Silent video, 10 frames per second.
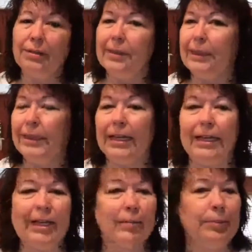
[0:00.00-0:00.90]

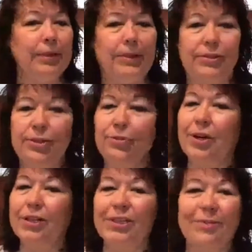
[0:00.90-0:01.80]
Not a place you
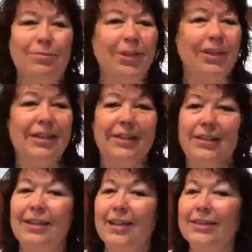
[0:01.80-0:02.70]
want to be in the
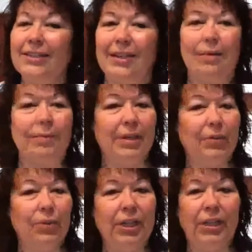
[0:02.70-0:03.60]
next
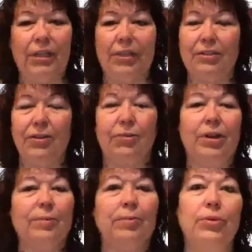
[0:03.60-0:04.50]
coming week. You don't
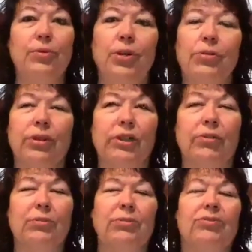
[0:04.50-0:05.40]
want to be weary. You
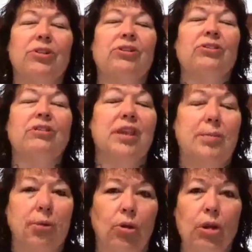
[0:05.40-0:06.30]
want to be very
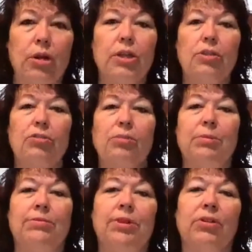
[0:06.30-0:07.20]
stable. You want to
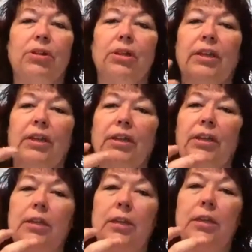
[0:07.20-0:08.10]
be very
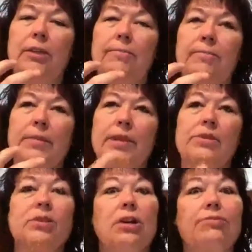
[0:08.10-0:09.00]

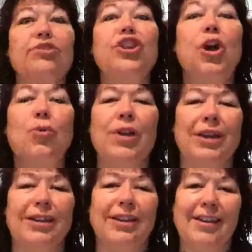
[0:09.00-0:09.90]

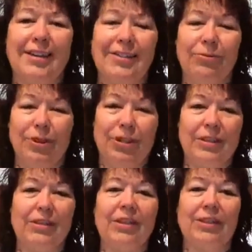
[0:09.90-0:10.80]
self-knowing within
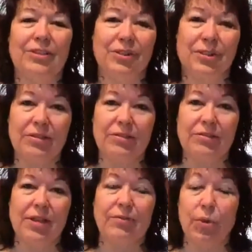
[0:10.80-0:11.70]
the next
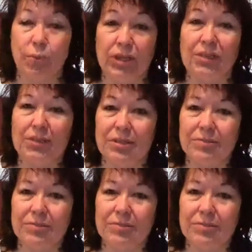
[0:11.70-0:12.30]
several weeks.